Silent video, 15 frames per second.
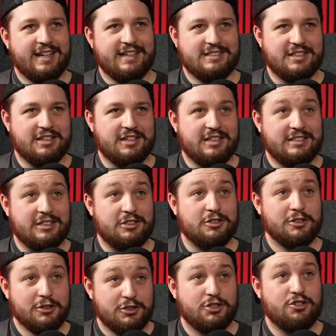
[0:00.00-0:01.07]
it's a
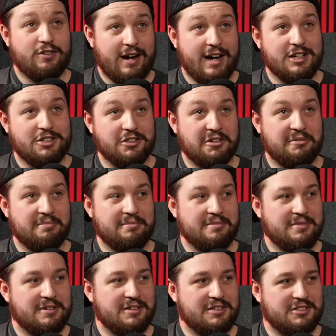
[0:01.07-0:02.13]
good stratagem.
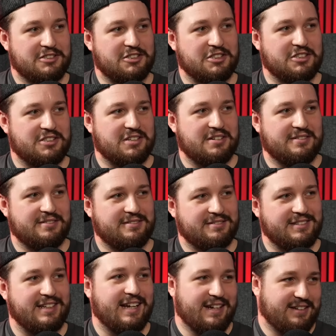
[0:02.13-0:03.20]
Just
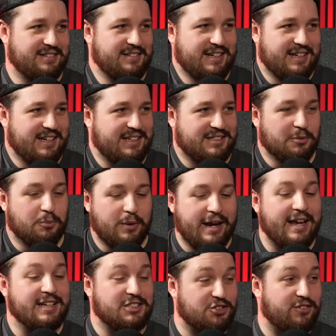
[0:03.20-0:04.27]
it's a
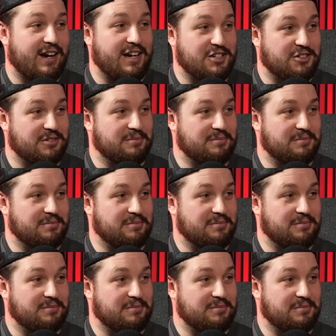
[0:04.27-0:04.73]
weird stratagem.